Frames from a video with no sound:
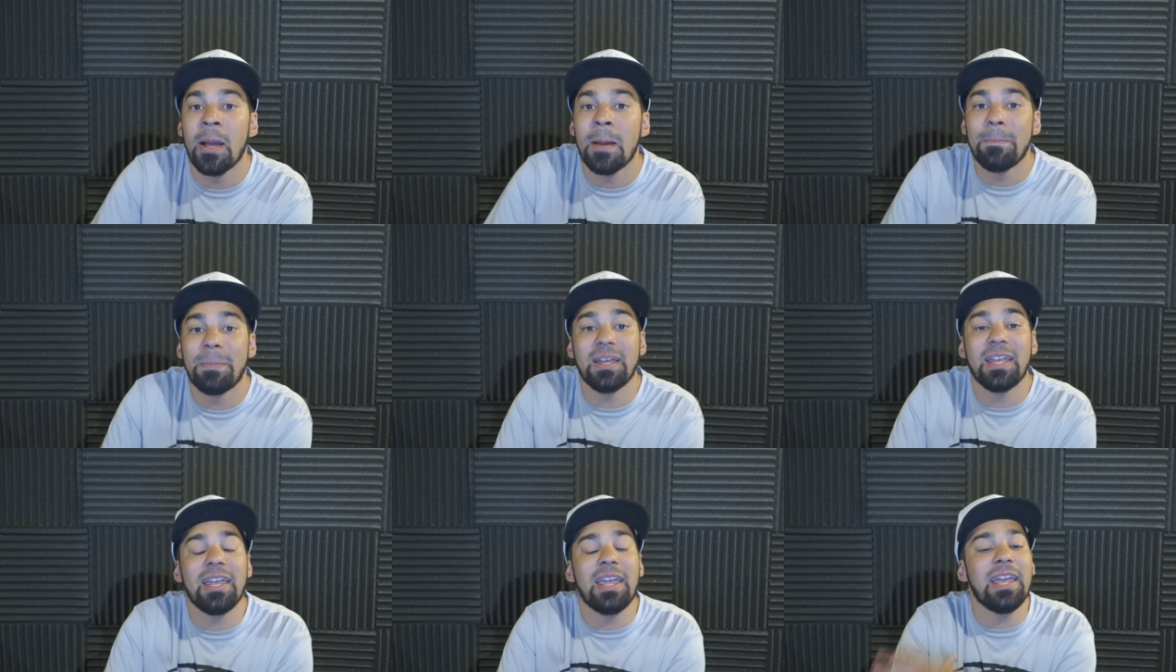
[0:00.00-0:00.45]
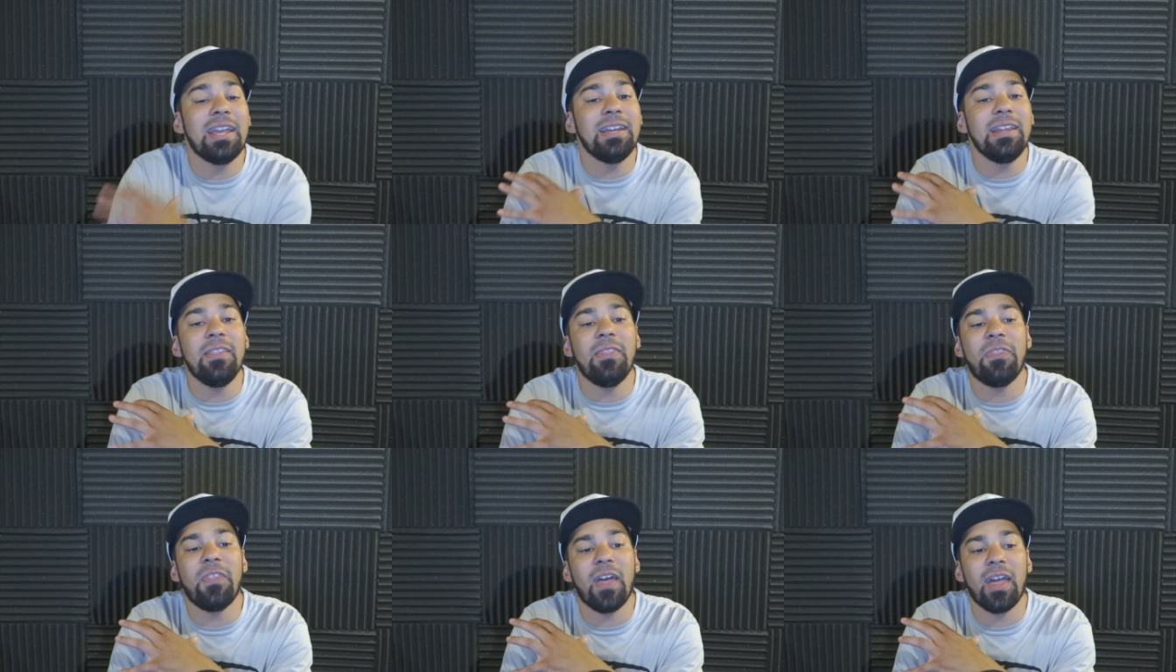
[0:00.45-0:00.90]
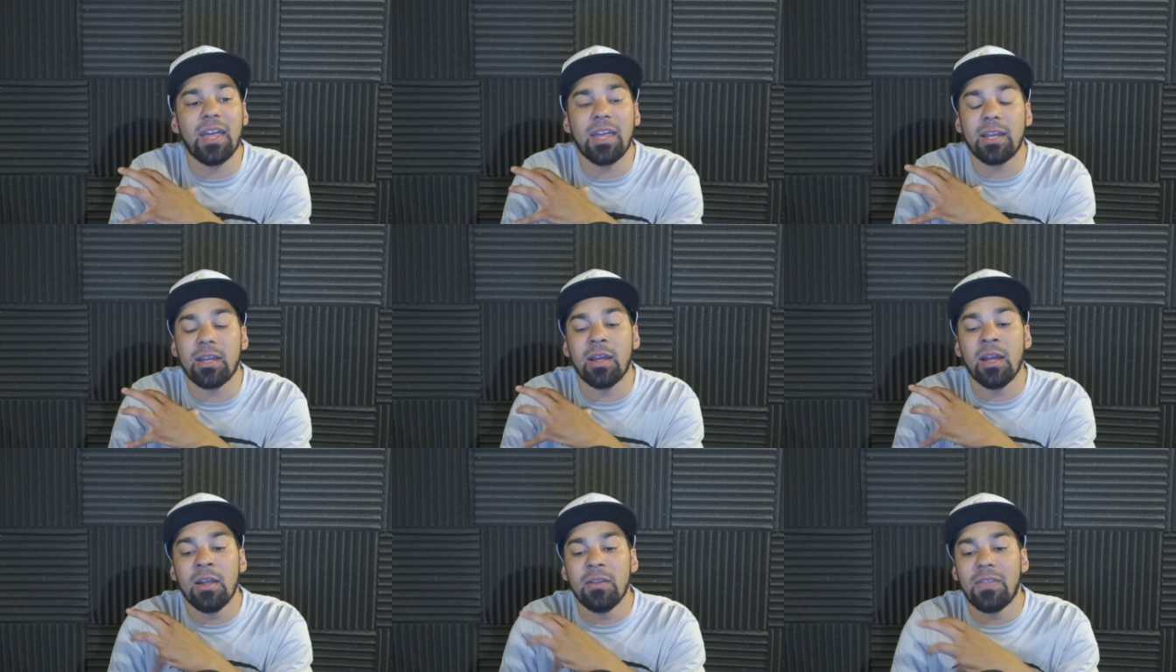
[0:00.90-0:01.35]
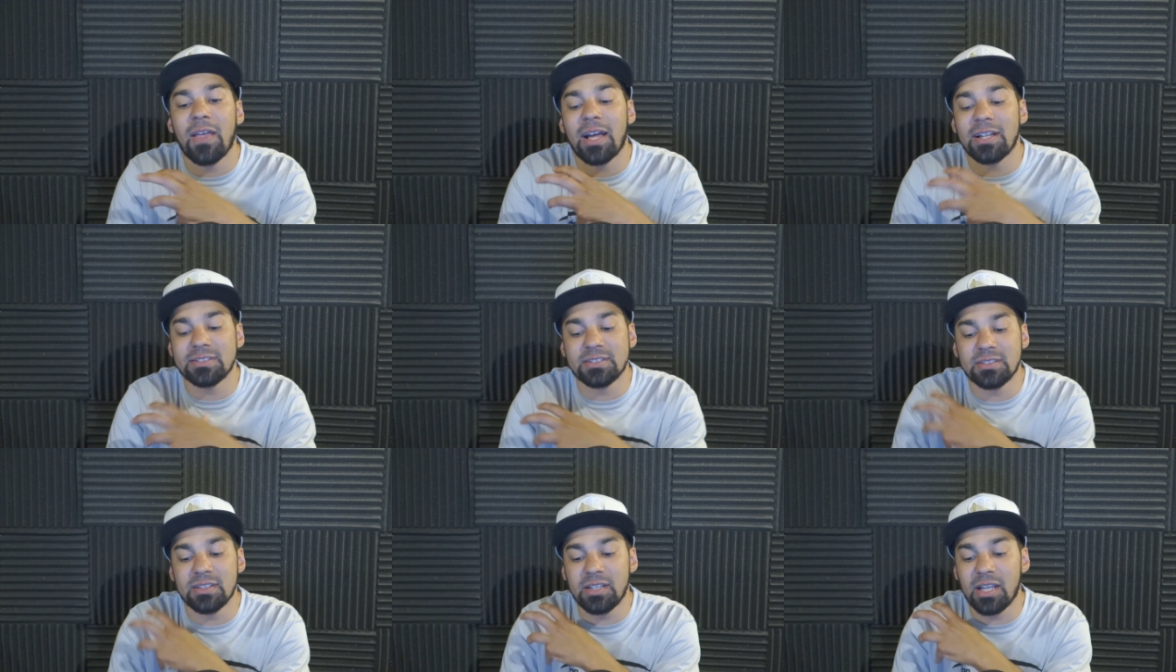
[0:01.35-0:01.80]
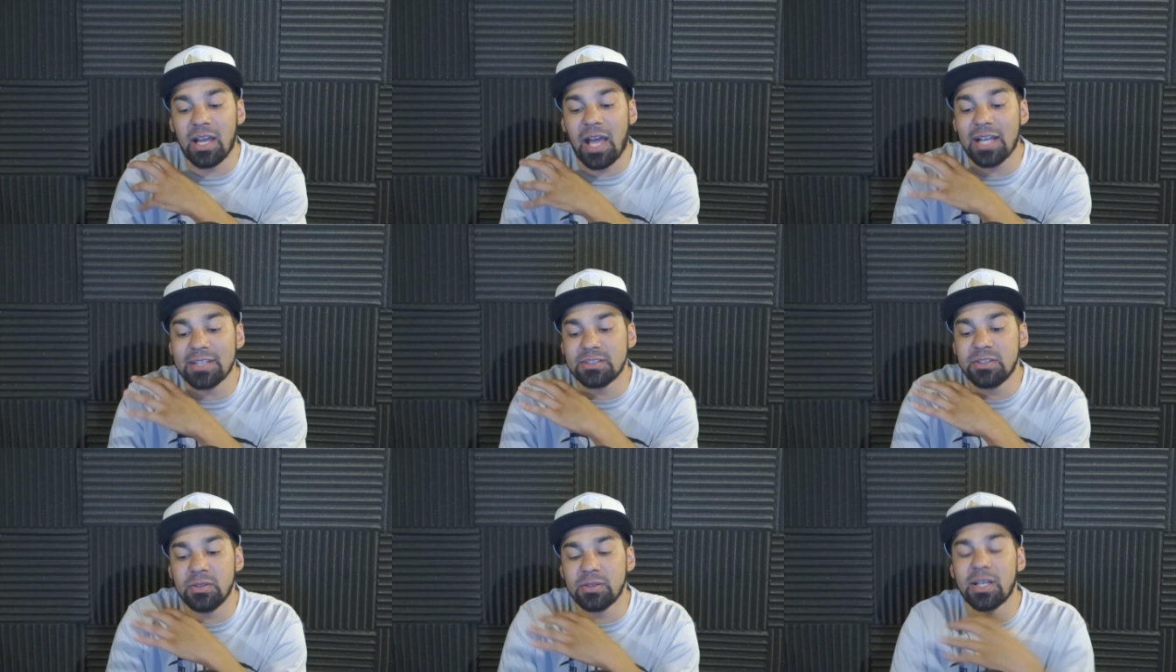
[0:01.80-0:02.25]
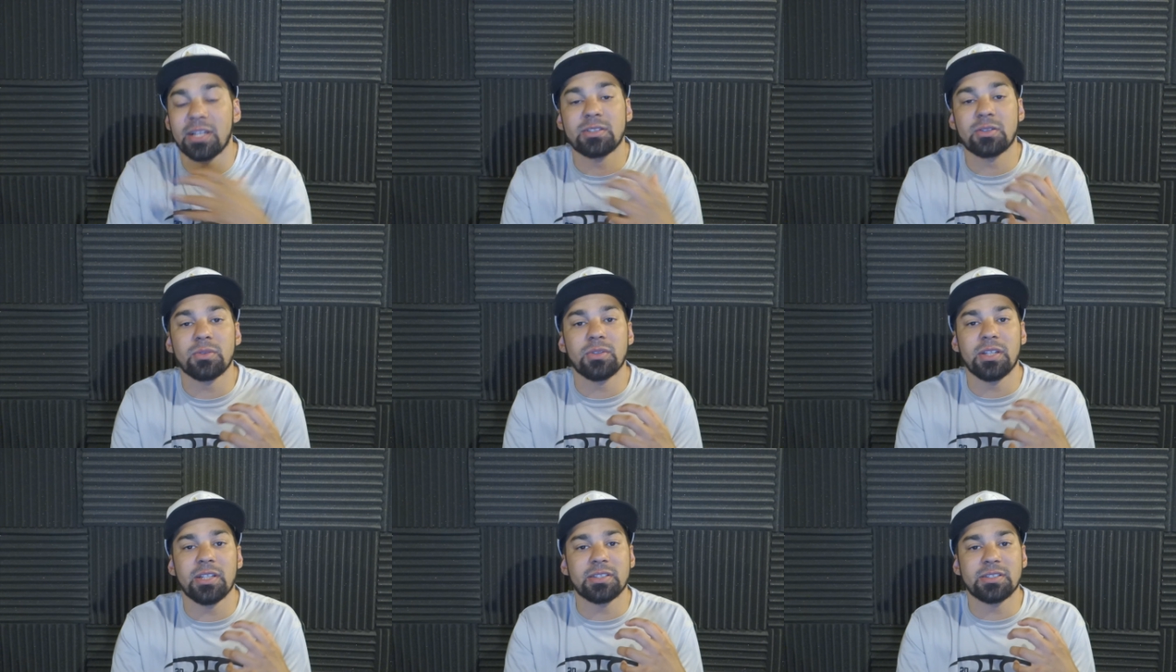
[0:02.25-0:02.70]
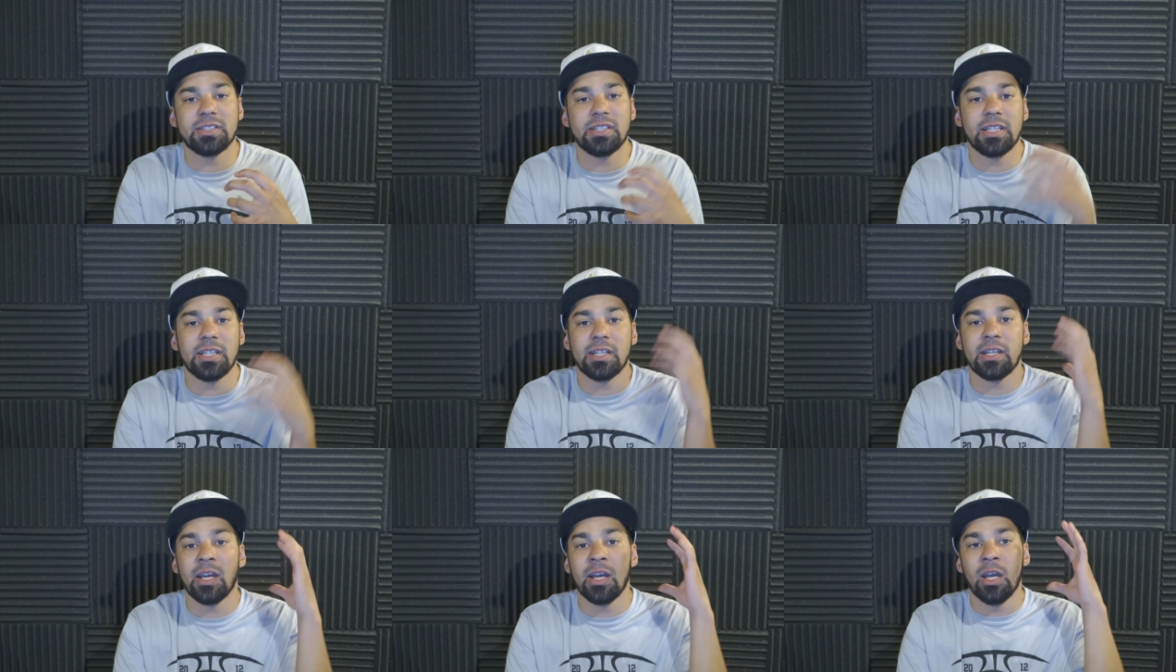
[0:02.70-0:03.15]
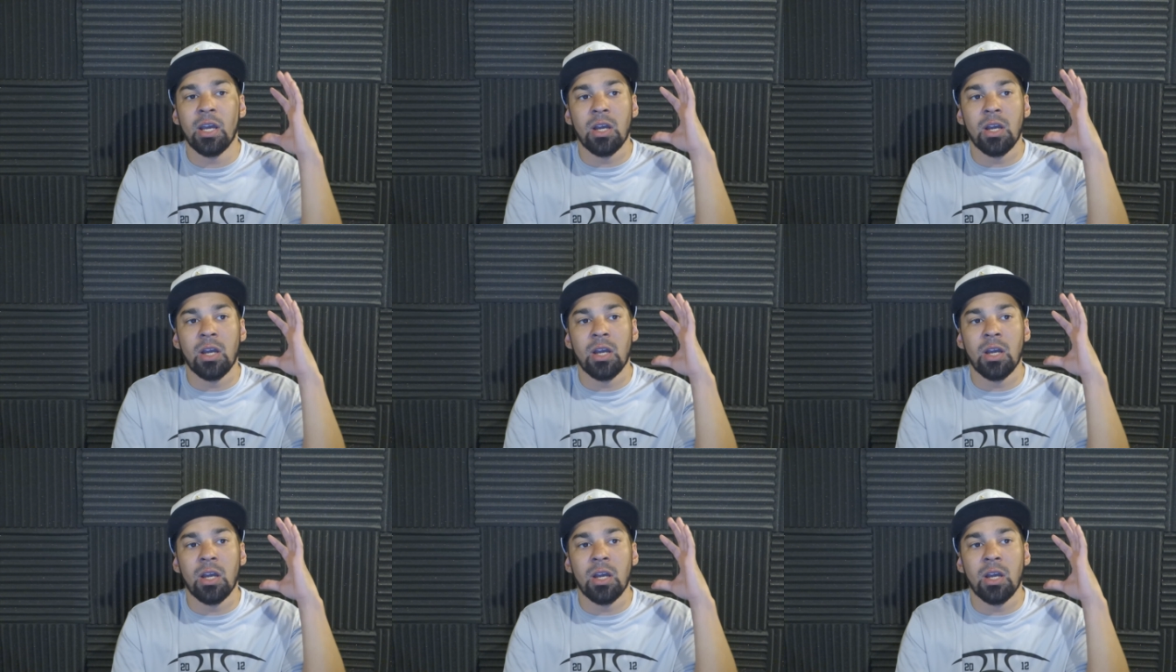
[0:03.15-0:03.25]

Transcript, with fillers: But anything that has to do with High School DxD,